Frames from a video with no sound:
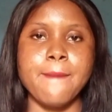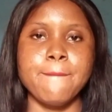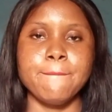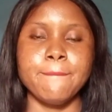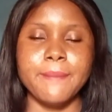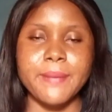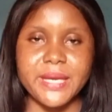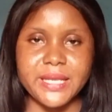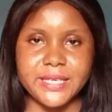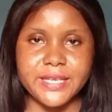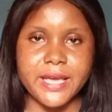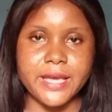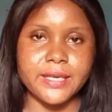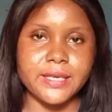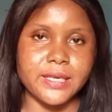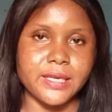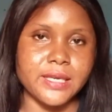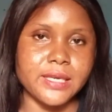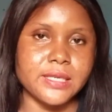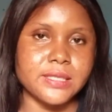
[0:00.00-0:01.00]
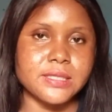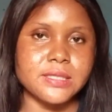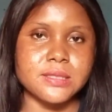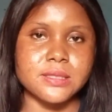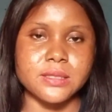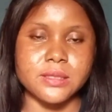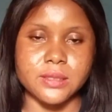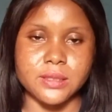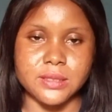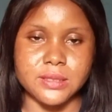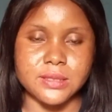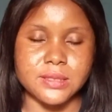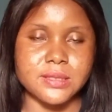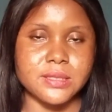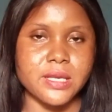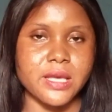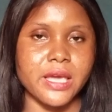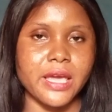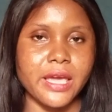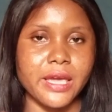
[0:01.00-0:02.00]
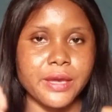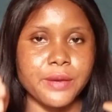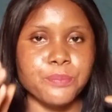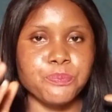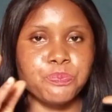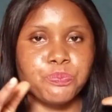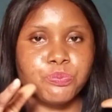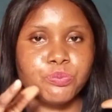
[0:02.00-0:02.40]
Media kit is a